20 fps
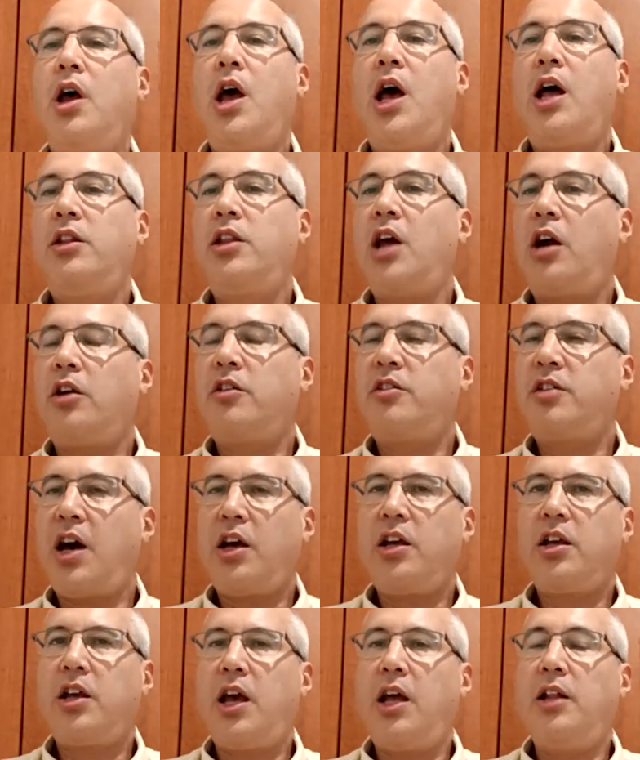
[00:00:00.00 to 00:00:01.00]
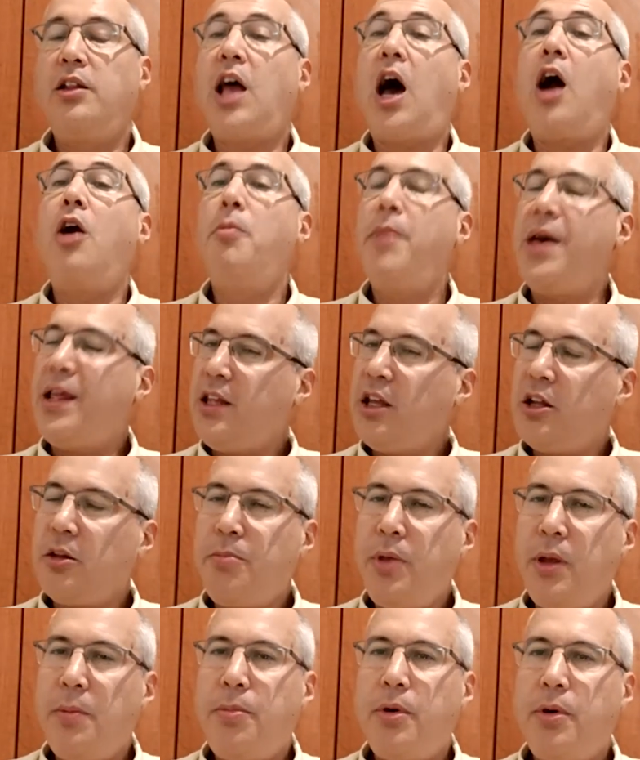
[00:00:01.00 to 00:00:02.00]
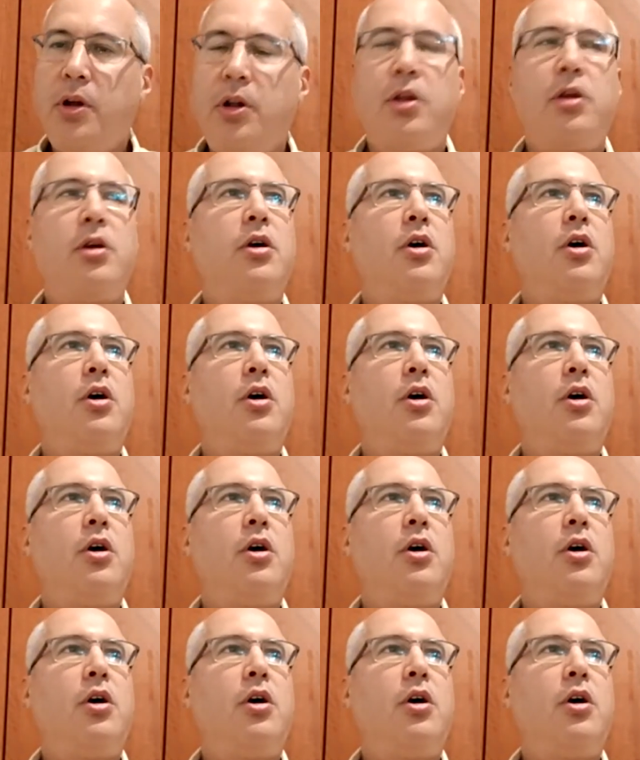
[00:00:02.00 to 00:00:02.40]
and the Artsakh and the Armenian people